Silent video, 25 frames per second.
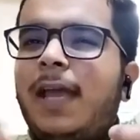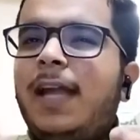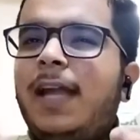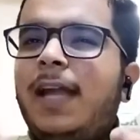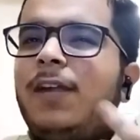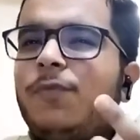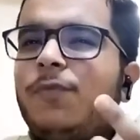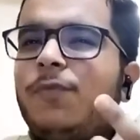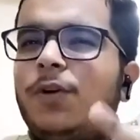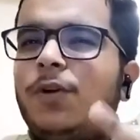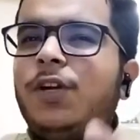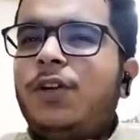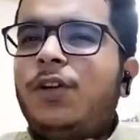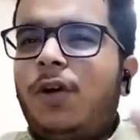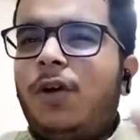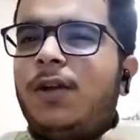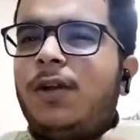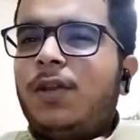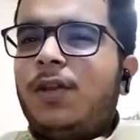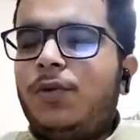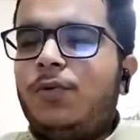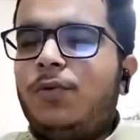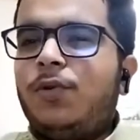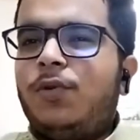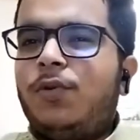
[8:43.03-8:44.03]
It would
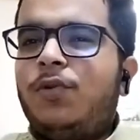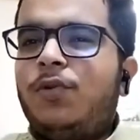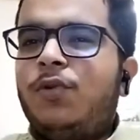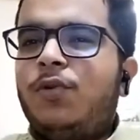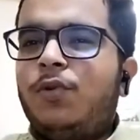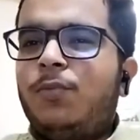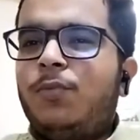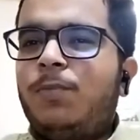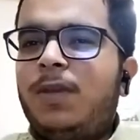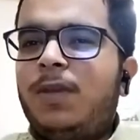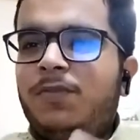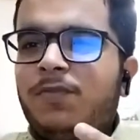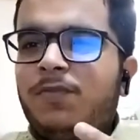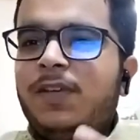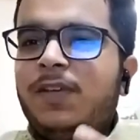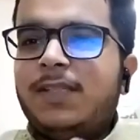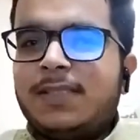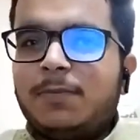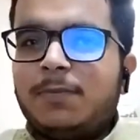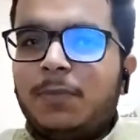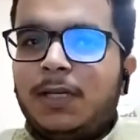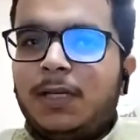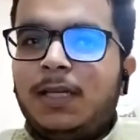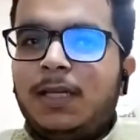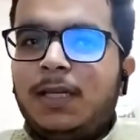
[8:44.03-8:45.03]
not, be
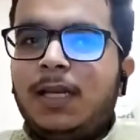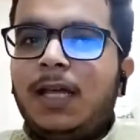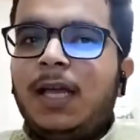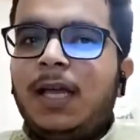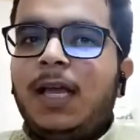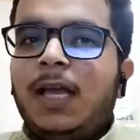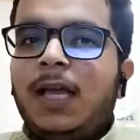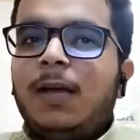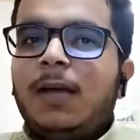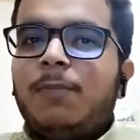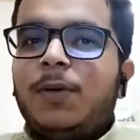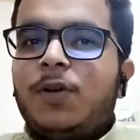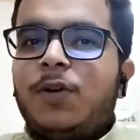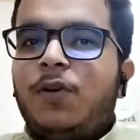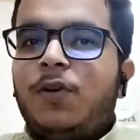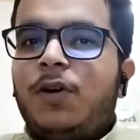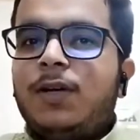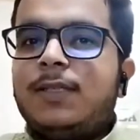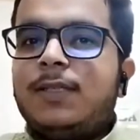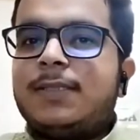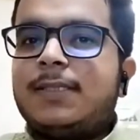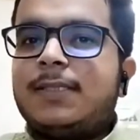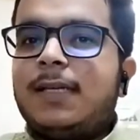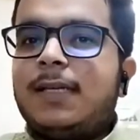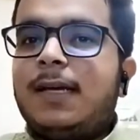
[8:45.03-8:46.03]
feasible,
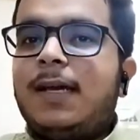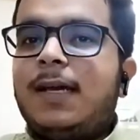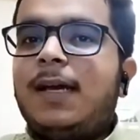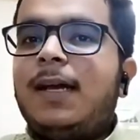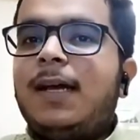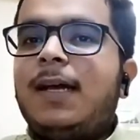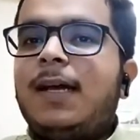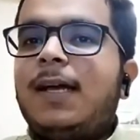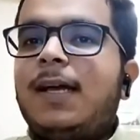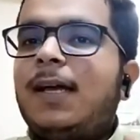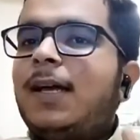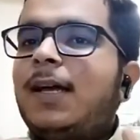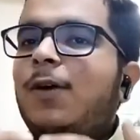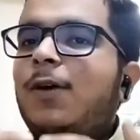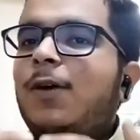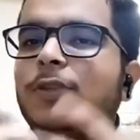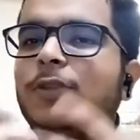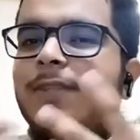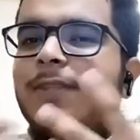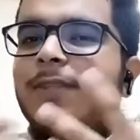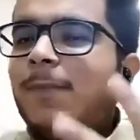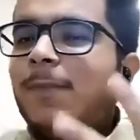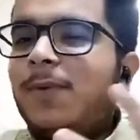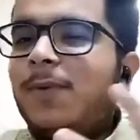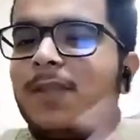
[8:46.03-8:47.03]
because
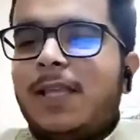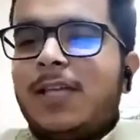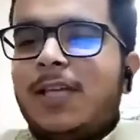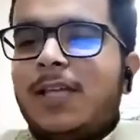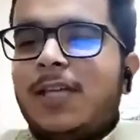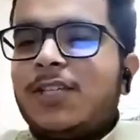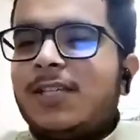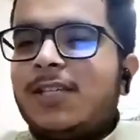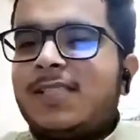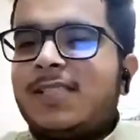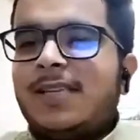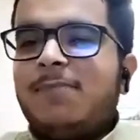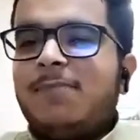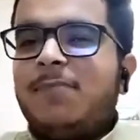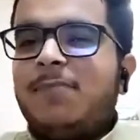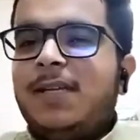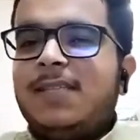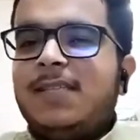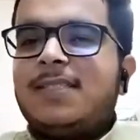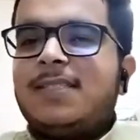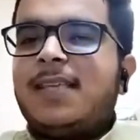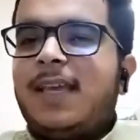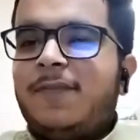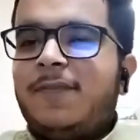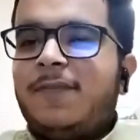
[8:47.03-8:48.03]
Uttar Pradesh Assembly,
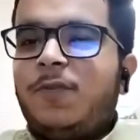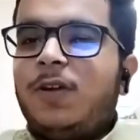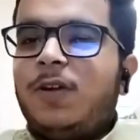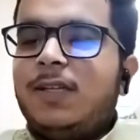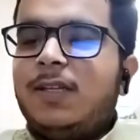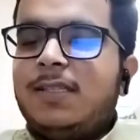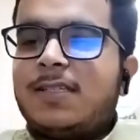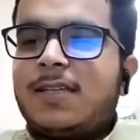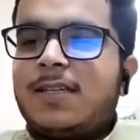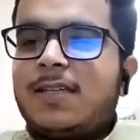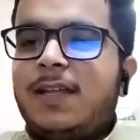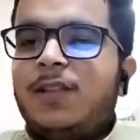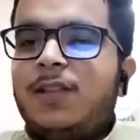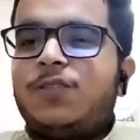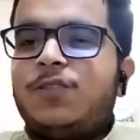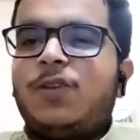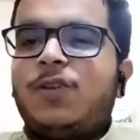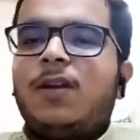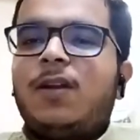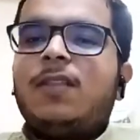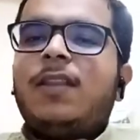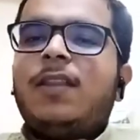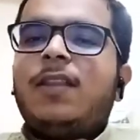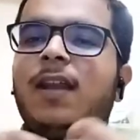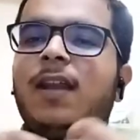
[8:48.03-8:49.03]
say, for instance,
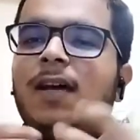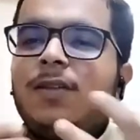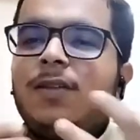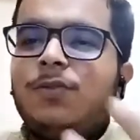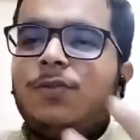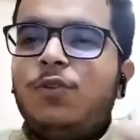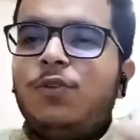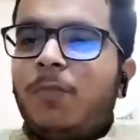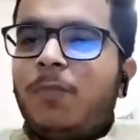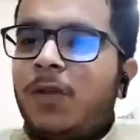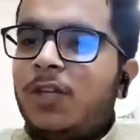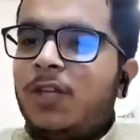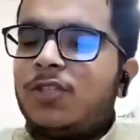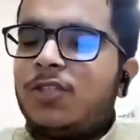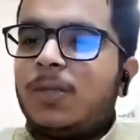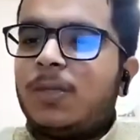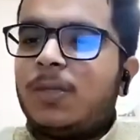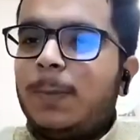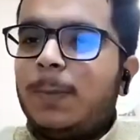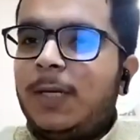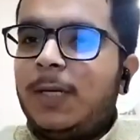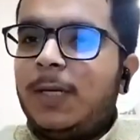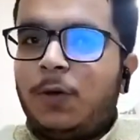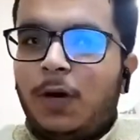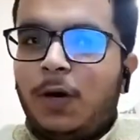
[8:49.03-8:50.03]
or a Dehradun
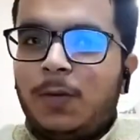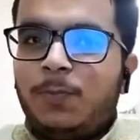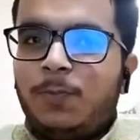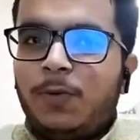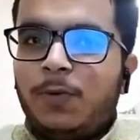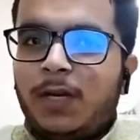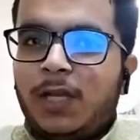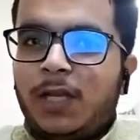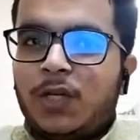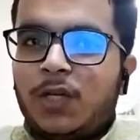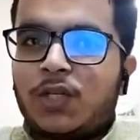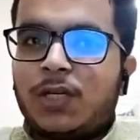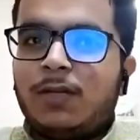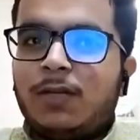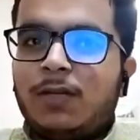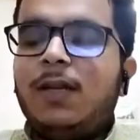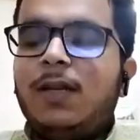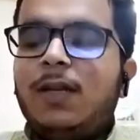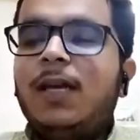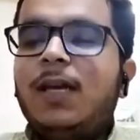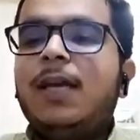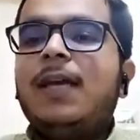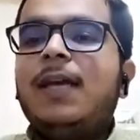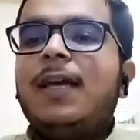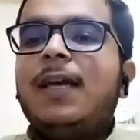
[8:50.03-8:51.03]
Municipal
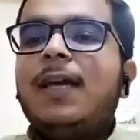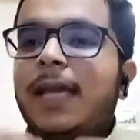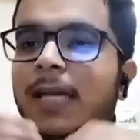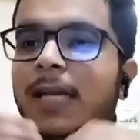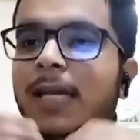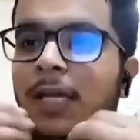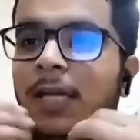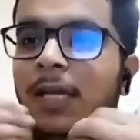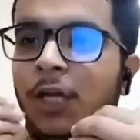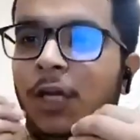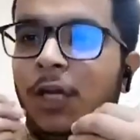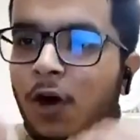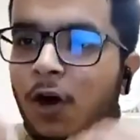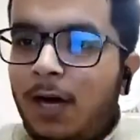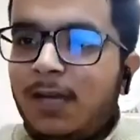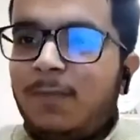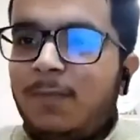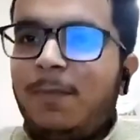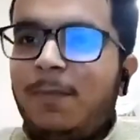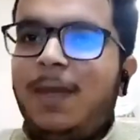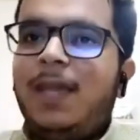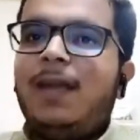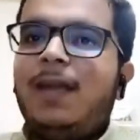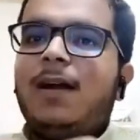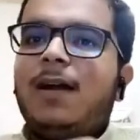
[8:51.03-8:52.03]
Corporation cannot
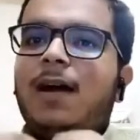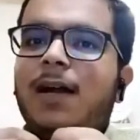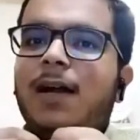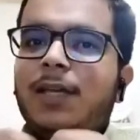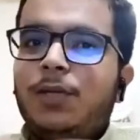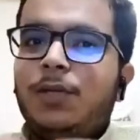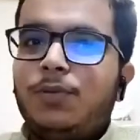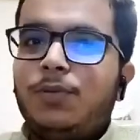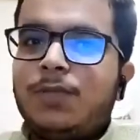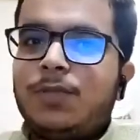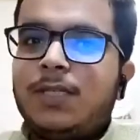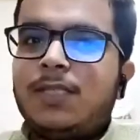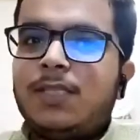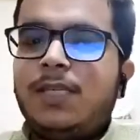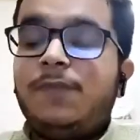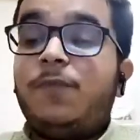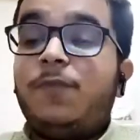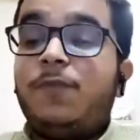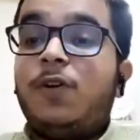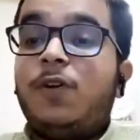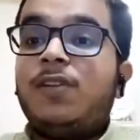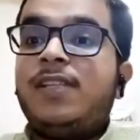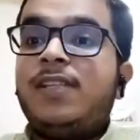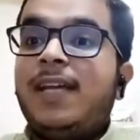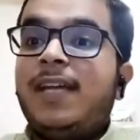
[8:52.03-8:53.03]
make a UCC
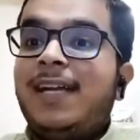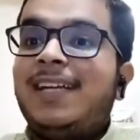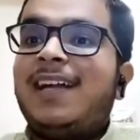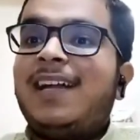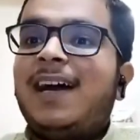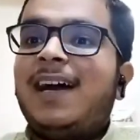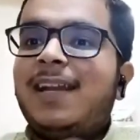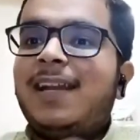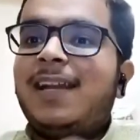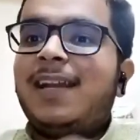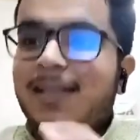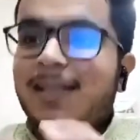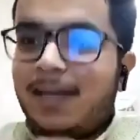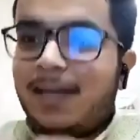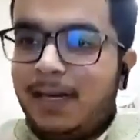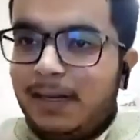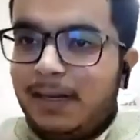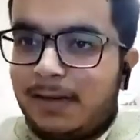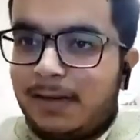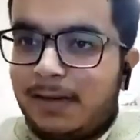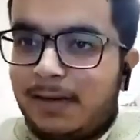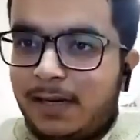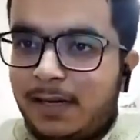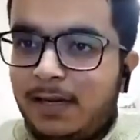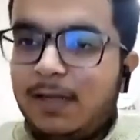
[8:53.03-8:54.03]
for the entire
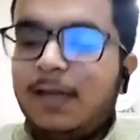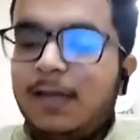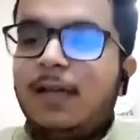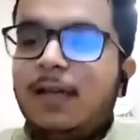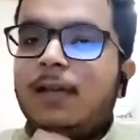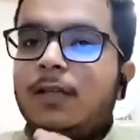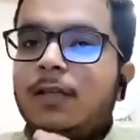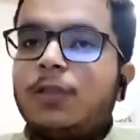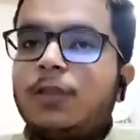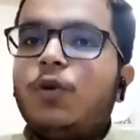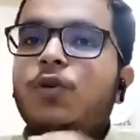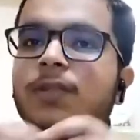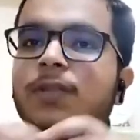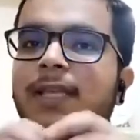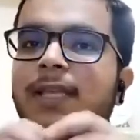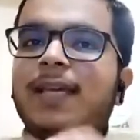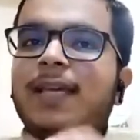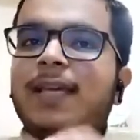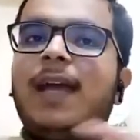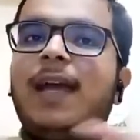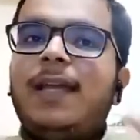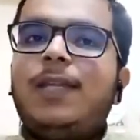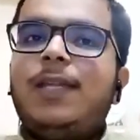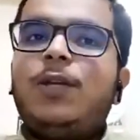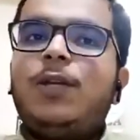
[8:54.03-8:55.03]
country, though
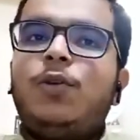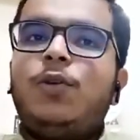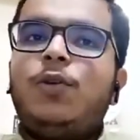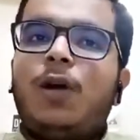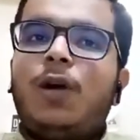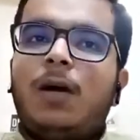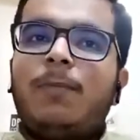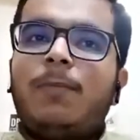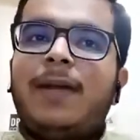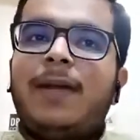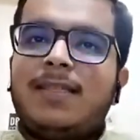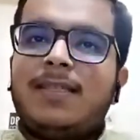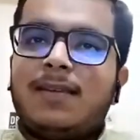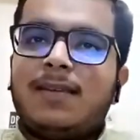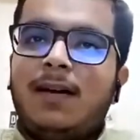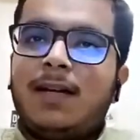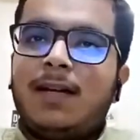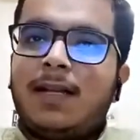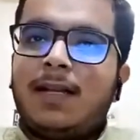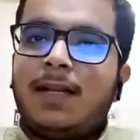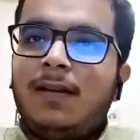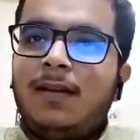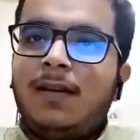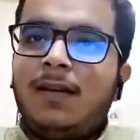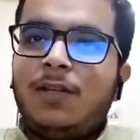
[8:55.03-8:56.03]
they can, amend
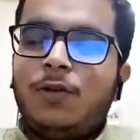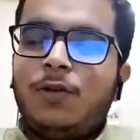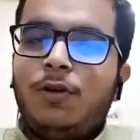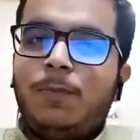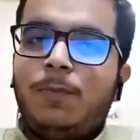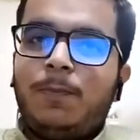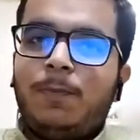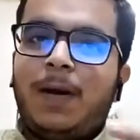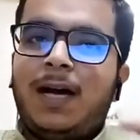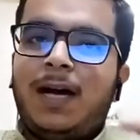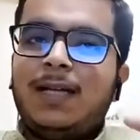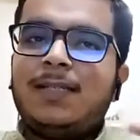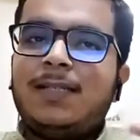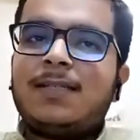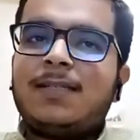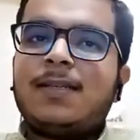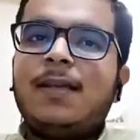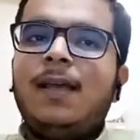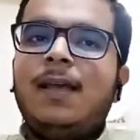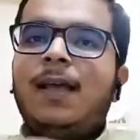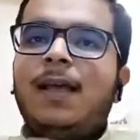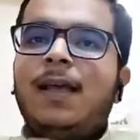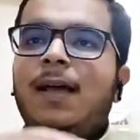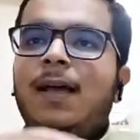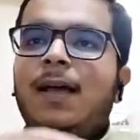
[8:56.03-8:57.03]
certain,
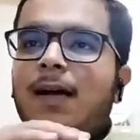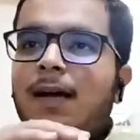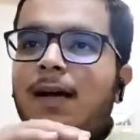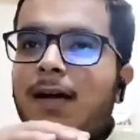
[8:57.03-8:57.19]
parts